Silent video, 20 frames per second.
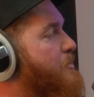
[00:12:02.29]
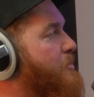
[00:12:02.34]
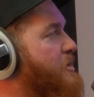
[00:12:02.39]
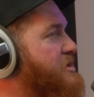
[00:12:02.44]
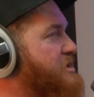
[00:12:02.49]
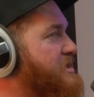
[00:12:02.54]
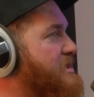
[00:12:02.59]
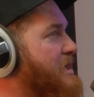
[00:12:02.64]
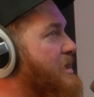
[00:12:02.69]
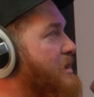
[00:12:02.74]
But
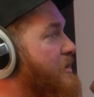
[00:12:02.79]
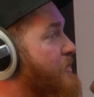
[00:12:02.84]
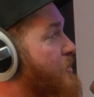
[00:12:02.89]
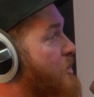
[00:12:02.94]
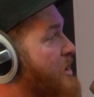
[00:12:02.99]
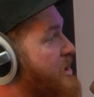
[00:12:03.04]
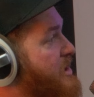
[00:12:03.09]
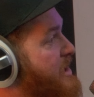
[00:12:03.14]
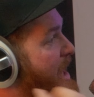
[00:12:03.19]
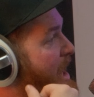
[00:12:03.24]
it's just like they're
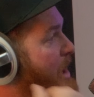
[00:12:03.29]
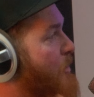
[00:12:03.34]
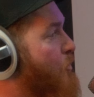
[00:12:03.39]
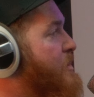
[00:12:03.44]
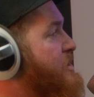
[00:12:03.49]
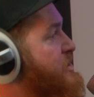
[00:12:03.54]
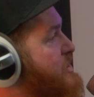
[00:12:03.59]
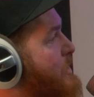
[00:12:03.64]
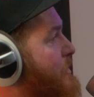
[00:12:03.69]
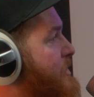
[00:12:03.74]
like, yeah,
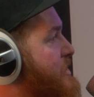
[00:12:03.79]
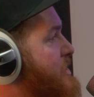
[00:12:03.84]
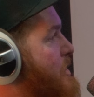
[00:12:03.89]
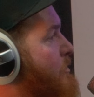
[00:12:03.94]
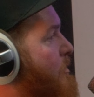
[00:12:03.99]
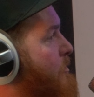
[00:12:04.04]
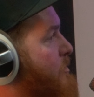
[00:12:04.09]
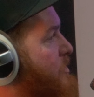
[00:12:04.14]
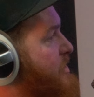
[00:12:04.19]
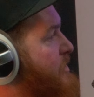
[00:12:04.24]
we totally know
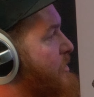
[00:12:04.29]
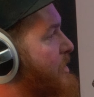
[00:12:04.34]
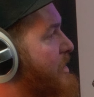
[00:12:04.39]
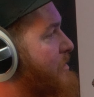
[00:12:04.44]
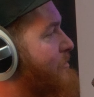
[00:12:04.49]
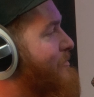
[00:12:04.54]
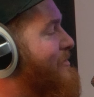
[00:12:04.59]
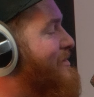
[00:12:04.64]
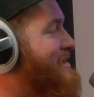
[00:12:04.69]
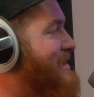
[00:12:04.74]
what we're doing.
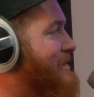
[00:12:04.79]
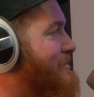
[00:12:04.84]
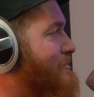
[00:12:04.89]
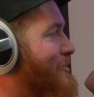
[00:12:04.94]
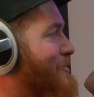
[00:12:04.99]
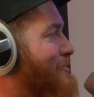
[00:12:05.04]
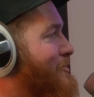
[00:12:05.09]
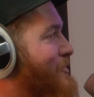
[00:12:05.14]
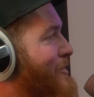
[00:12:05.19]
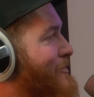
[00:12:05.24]
Well, it's like,
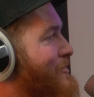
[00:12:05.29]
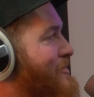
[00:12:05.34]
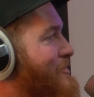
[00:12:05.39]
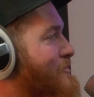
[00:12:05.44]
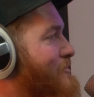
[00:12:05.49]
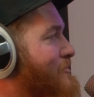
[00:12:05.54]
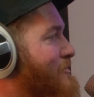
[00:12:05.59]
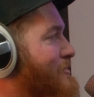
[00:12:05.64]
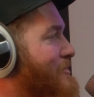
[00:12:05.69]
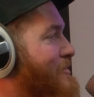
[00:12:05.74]
well, bro,
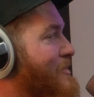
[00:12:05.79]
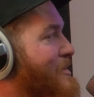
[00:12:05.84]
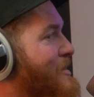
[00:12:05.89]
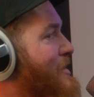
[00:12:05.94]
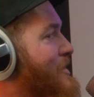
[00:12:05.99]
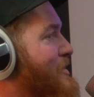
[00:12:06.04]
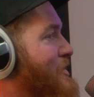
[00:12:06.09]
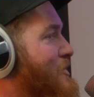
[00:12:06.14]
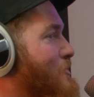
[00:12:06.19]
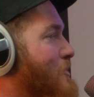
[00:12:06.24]
you
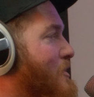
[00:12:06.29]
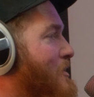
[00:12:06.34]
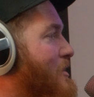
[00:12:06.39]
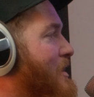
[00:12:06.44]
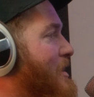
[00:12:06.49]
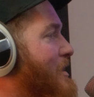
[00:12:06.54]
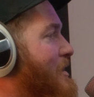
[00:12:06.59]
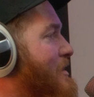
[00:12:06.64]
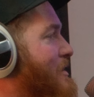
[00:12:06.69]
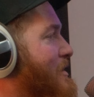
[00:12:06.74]
work
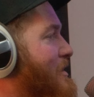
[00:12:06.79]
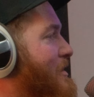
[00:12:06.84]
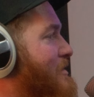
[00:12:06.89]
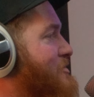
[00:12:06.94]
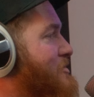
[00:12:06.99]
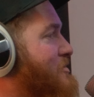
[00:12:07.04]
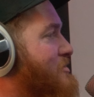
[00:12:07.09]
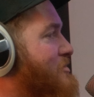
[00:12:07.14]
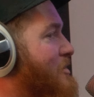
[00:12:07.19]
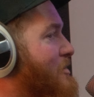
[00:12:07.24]
at a
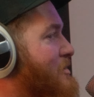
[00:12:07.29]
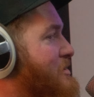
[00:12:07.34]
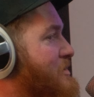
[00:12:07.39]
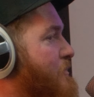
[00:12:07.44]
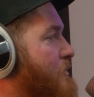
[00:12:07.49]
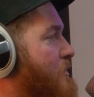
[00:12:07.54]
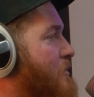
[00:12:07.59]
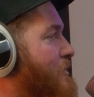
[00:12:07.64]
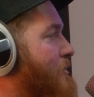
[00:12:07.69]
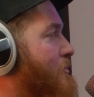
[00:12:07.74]
church
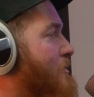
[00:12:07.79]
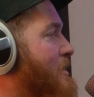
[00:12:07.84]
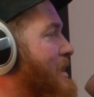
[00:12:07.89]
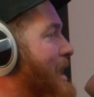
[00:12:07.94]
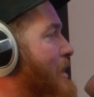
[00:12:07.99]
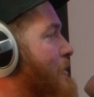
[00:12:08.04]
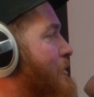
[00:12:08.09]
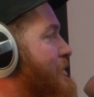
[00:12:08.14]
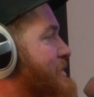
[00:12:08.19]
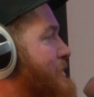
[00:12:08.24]
for 3
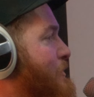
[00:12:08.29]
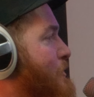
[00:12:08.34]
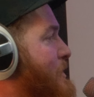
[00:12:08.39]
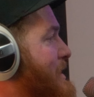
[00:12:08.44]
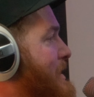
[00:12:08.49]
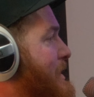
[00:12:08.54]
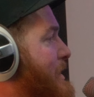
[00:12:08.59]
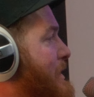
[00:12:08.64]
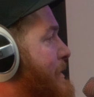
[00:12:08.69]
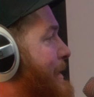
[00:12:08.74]
hours a
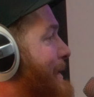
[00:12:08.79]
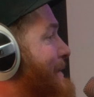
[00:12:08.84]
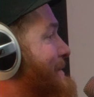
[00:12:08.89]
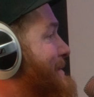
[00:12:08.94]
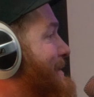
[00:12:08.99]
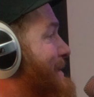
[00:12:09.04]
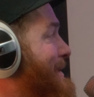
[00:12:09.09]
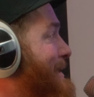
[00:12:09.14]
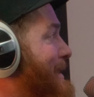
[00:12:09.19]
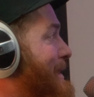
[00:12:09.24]
week, and that's
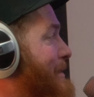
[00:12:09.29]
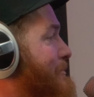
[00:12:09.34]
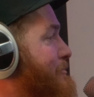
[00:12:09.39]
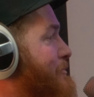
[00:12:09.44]
it.